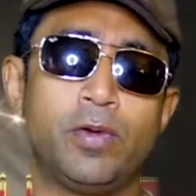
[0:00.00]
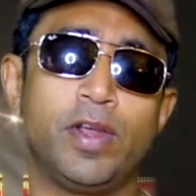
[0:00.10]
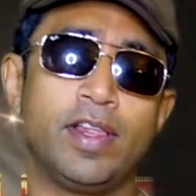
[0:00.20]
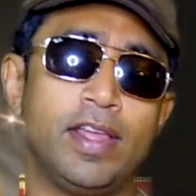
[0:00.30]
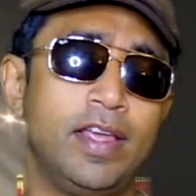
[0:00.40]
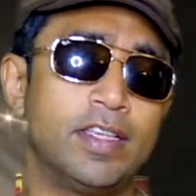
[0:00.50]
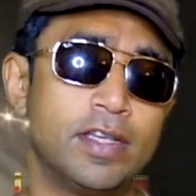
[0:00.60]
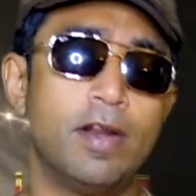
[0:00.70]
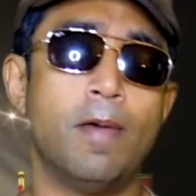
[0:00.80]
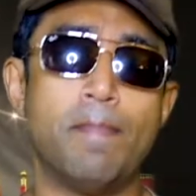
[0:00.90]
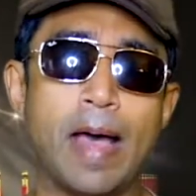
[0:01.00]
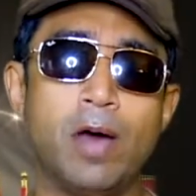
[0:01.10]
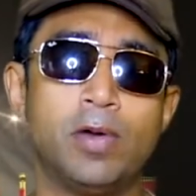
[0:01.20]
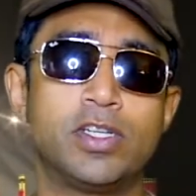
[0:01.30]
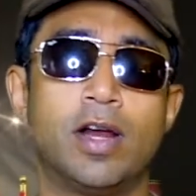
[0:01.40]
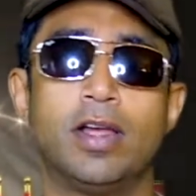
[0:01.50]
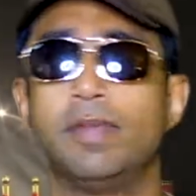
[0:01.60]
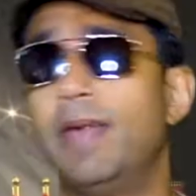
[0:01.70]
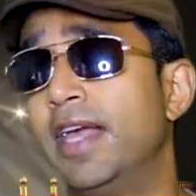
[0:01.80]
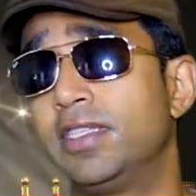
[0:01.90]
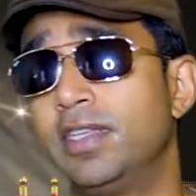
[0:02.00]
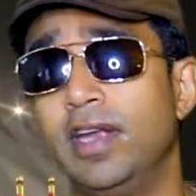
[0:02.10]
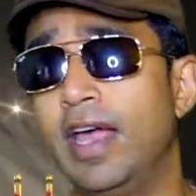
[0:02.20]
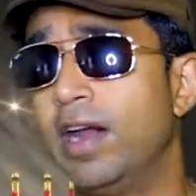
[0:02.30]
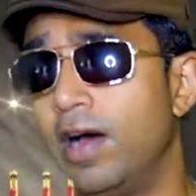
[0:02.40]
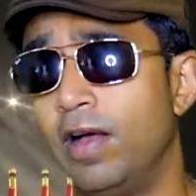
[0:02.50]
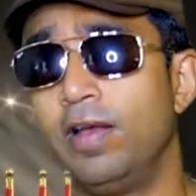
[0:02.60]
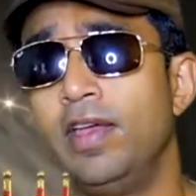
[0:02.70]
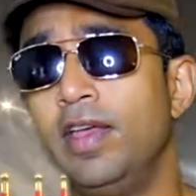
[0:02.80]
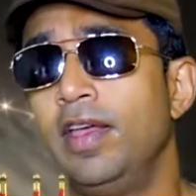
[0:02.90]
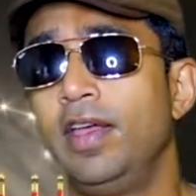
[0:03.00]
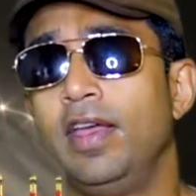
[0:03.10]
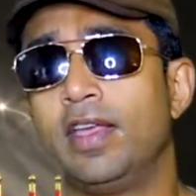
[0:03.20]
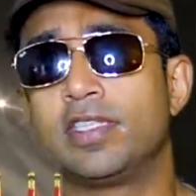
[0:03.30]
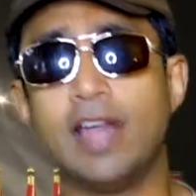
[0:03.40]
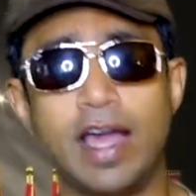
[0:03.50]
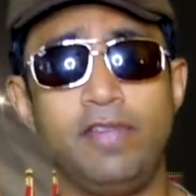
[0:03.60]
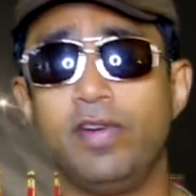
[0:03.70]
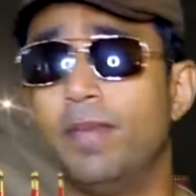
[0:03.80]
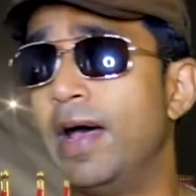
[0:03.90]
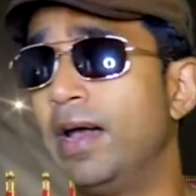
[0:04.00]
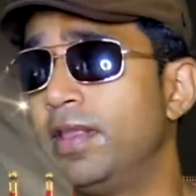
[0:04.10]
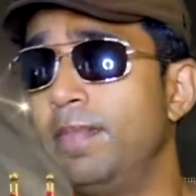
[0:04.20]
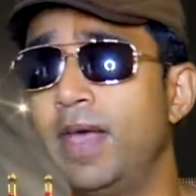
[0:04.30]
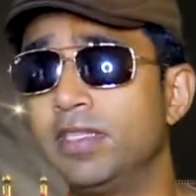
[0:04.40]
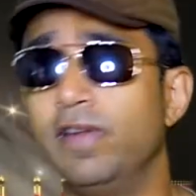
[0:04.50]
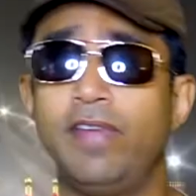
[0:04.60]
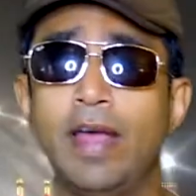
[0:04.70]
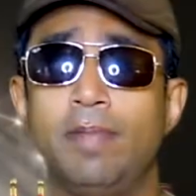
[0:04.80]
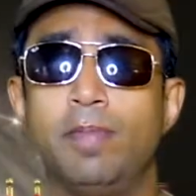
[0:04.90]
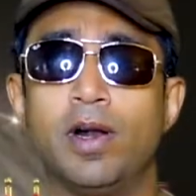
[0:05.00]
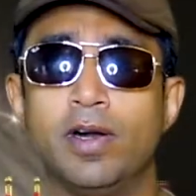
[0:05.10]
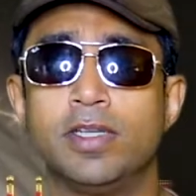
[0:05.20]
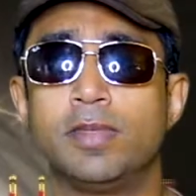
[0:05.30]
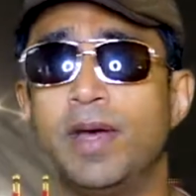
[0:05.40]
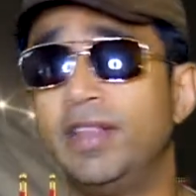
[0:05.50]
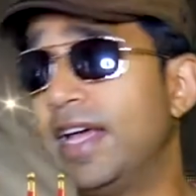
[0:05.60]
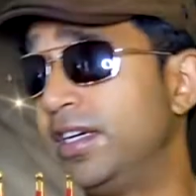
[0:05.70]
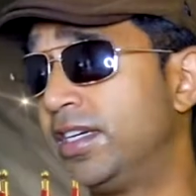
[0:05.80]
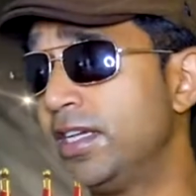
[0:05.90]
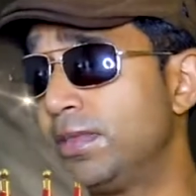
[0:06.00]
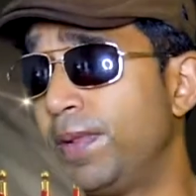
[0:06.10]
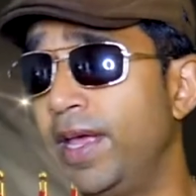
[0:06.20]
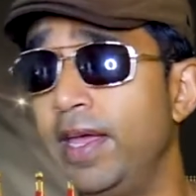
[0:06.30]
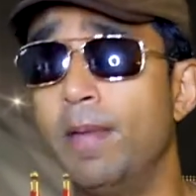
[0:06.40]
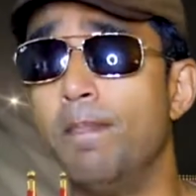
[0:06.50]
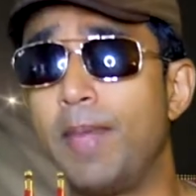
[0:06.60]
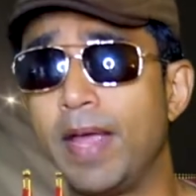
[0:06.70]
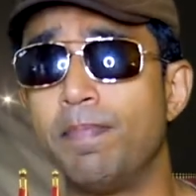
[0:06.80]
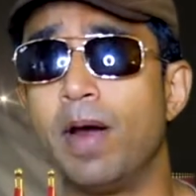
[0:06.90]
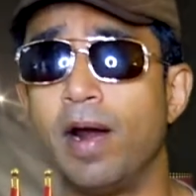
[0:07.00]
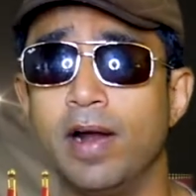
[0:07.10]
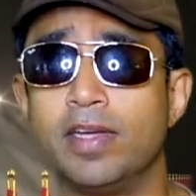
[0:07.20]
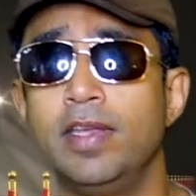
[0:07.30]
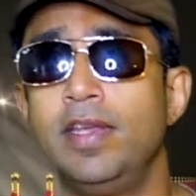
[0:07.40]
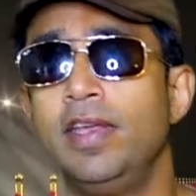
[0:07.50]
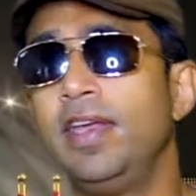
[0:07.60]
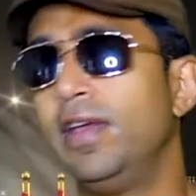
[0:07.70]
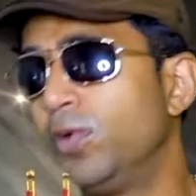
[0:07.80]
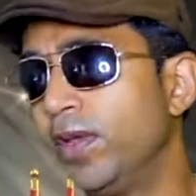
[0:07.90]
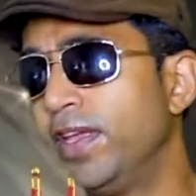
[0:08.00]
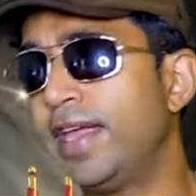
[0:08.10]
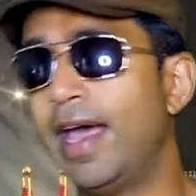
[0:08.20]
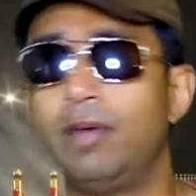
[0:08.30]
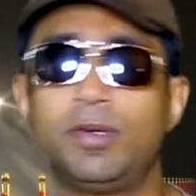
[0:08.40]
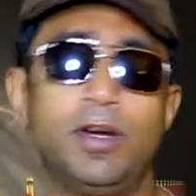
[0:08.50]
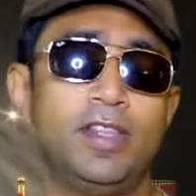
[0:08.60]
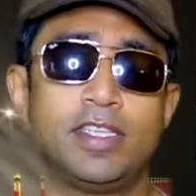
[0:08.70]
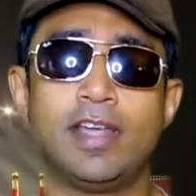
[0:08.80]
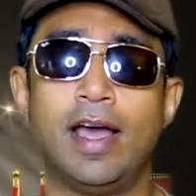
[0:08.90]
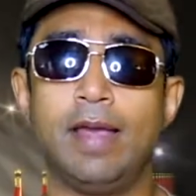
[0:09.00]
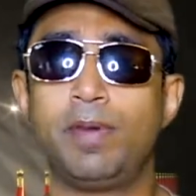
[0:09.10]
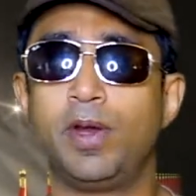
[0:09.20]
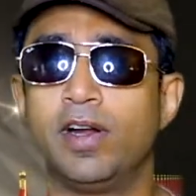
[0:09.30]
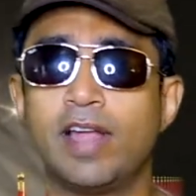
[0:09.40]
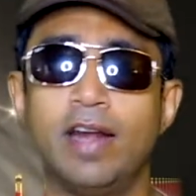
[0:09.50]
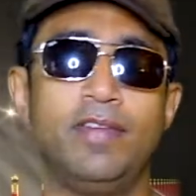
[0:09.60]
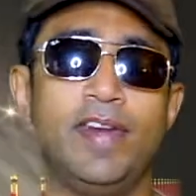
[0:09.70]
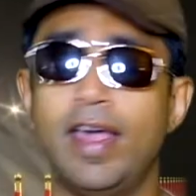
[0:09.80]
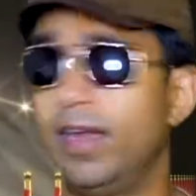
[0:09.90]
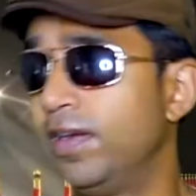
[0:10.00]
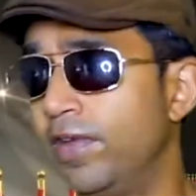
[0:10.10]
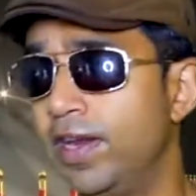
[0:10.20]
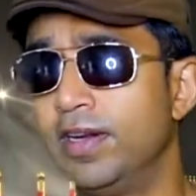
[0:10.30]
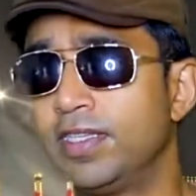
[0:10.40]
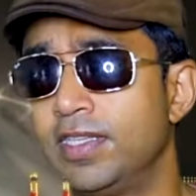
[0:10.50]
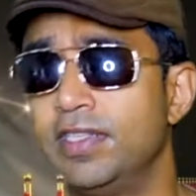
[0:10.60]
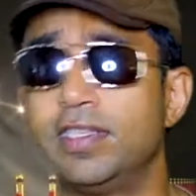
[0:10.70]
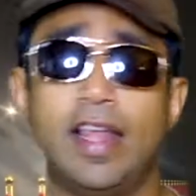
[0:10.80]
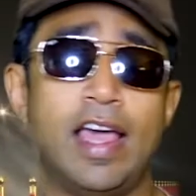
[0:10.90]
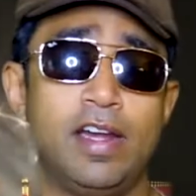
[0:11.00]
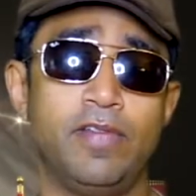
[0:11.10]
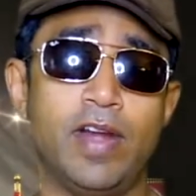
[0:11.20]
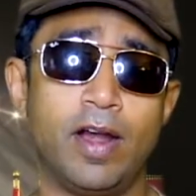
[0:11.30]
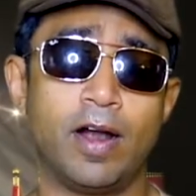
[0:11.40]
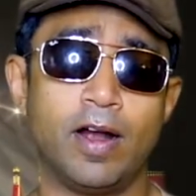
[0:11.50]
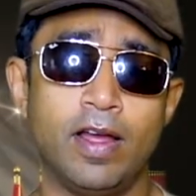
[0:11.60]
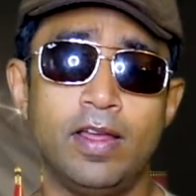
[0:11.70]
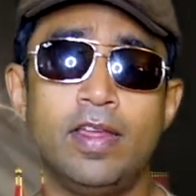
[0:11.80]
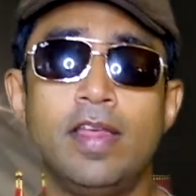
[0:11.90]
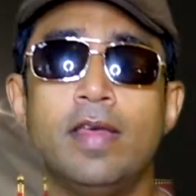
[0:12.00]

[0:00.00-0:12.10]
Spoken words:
really isn't about Charles Manson at all. It's not even about the Manson family murders, but that does play a big part in really capturing this time period, kind of an end of an innocence, an end of an era.